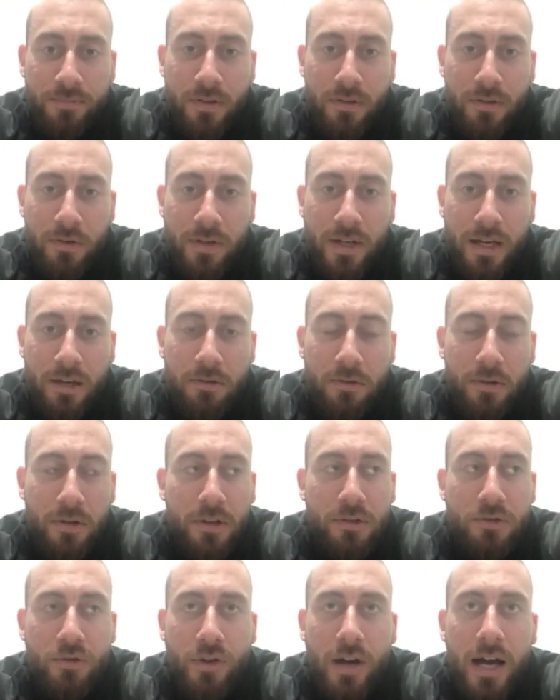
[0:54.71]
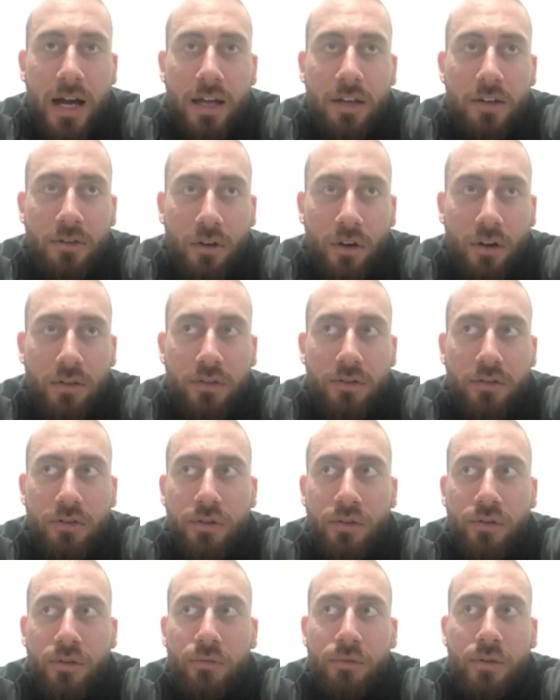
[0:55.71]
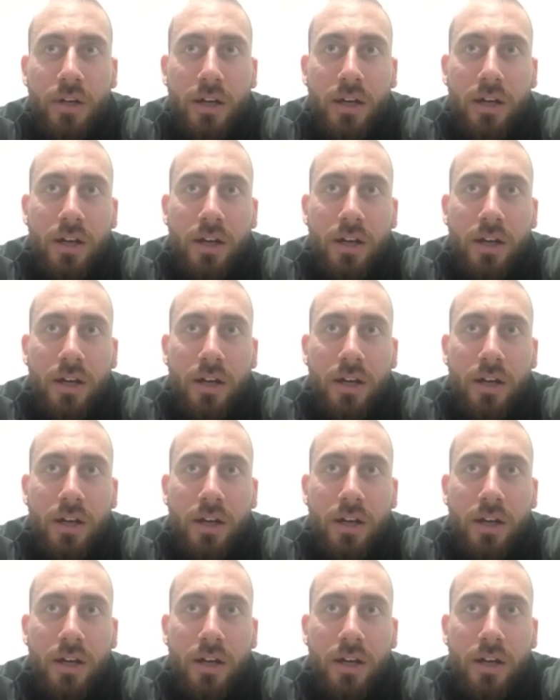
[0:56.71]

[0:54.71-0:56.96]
Okay, so try not to